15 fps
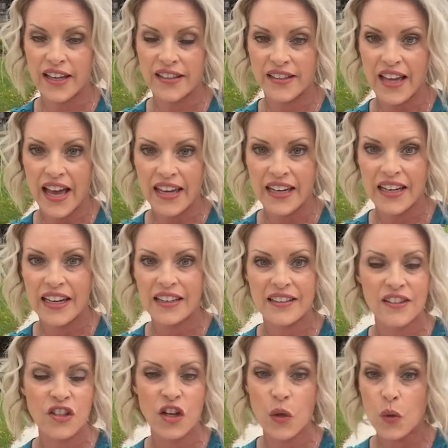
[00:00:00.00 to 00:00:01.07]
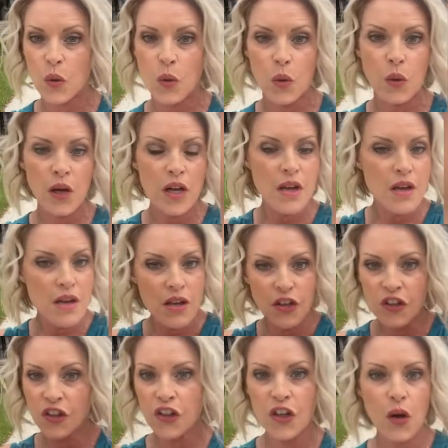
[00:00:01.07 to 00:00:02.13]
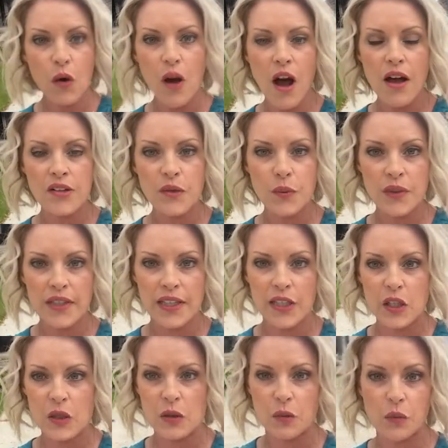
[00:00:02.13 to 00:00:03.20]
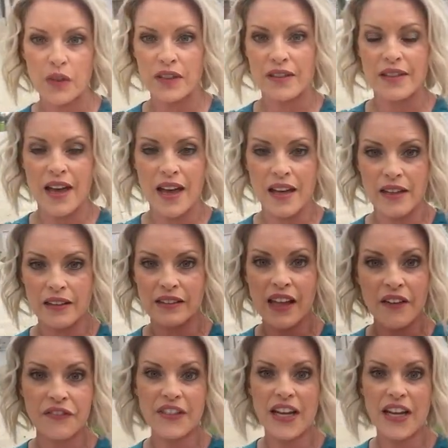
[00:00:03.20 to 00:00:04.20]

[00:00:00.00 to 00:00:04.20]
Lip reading: said, and it's no cost was left